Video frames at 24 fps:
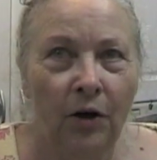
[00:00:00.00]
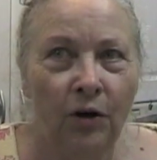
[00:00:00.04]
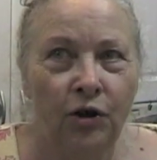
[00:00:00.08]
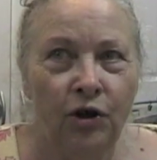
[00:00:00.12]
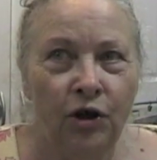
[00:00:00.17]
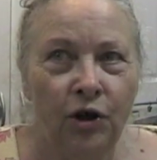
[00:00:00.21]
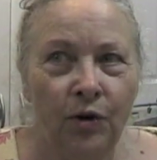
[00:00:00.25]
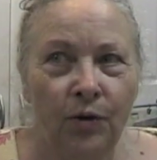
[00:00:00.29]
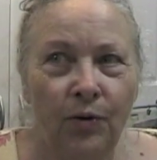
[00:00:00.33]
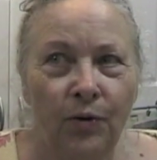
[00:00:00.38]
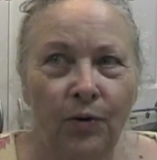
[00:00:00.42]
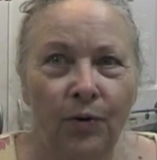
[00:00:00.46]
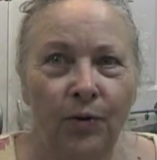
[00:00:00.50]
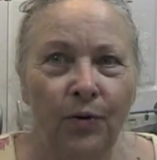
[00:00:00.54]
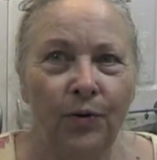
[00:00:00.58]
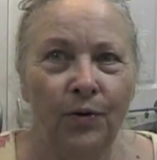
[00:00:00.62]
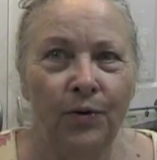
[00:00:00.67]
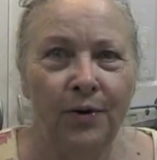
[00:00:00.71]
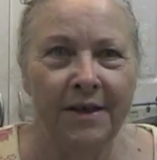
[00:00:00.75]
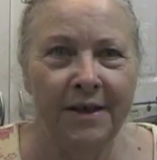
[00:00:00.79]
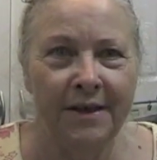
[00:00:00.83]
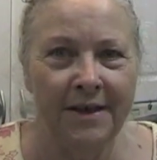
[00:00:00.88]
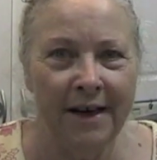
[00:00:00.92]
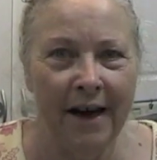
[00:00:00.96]

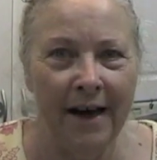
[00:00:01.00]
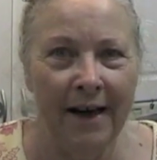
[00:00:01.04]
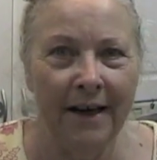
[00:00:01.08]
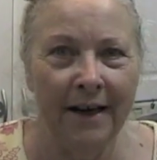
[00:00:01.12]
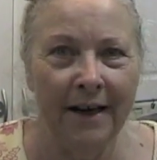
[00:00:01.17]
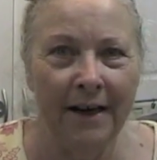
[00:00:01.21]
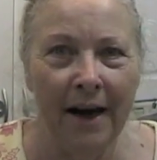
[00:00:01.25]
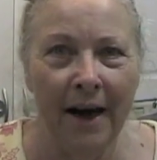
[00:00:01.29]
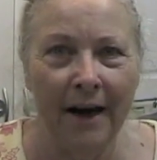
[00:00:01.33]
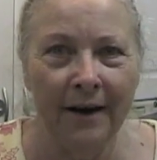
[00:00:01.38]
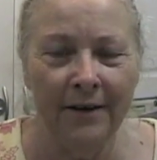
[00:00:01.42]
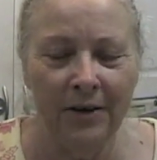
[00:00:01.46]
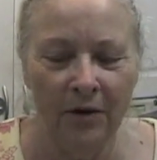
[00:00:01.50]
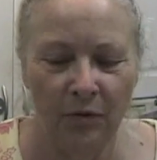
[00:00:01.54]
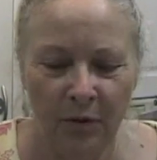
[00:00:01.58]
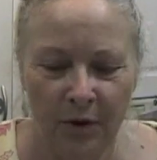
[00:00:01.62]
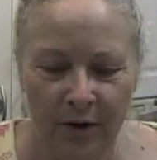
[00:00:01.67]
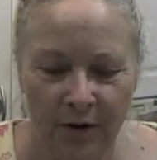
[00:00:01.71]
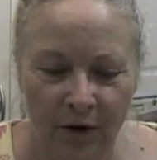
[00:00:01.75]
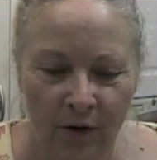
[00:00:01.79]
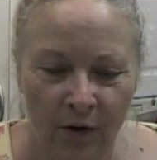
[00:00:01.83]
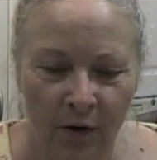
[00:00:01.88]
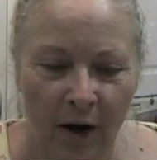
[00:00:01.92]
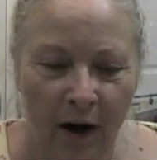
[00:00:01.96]
to stay connected
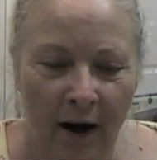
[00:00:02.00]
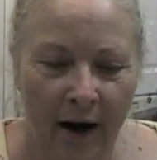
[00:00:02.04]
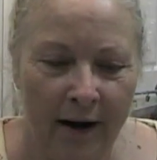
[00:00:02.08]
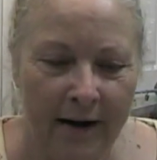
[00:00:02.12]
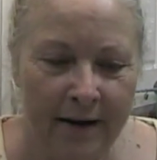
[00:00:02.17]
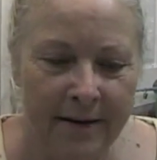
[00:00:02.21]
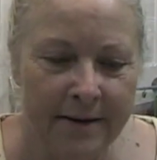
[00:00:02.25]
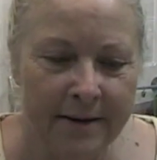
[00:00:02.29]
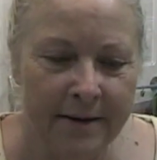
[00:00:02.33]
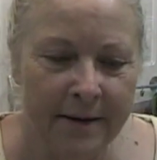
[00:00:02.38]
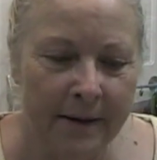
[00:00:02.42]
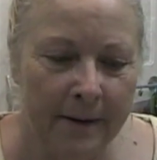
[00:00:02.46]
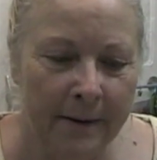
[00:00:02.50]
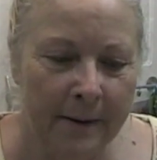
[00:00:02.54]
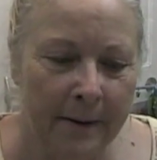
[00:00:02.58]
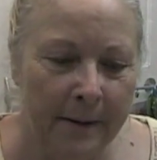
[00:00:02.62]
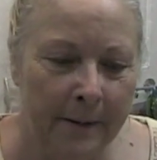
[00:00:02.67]
with you guys.